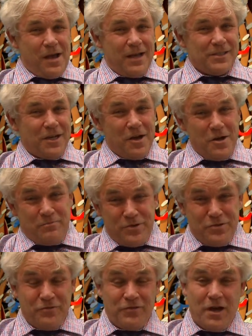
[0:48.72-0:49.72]
As I hope
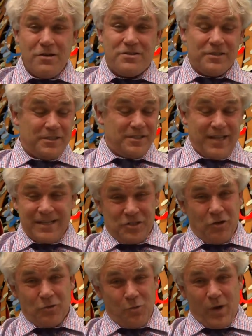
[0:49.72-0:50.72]
you've noticed, that's
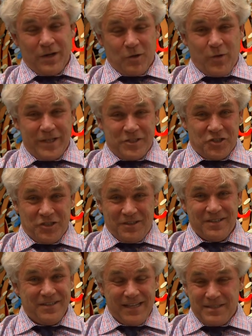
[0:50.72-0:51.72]
not one question,
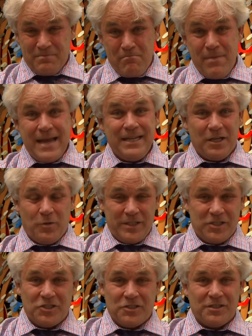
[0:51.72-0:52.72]
that's many
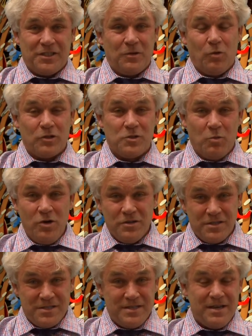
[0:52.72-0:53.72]
questions, and what's
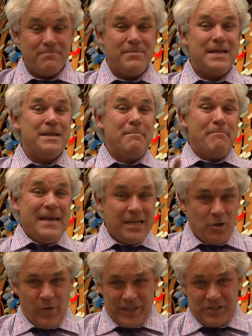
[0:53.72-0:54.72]
worse, there are many
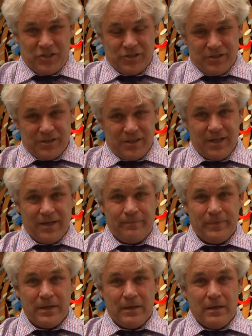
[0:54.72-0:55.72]
big questions there.
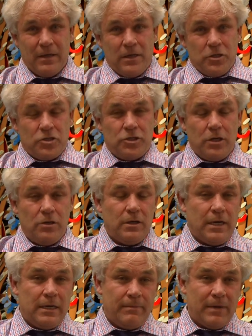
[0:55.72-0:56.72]

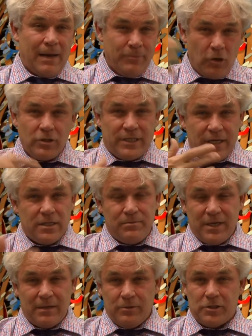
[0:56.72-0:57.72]
So um, I'm not going to
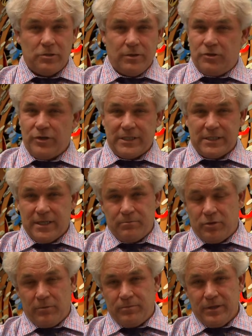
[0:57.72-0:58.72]
be able to address
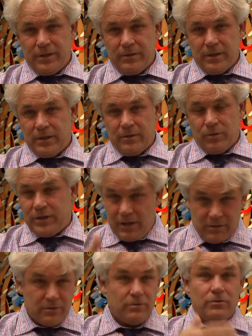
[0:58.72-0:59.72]
that properly uh,
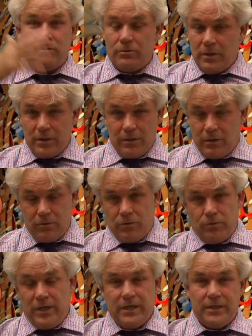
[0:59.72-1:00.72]
without uh,
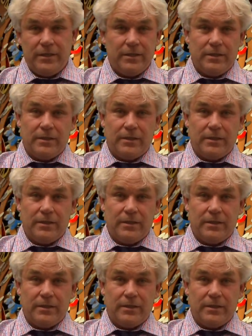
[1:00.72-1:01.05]
really uh,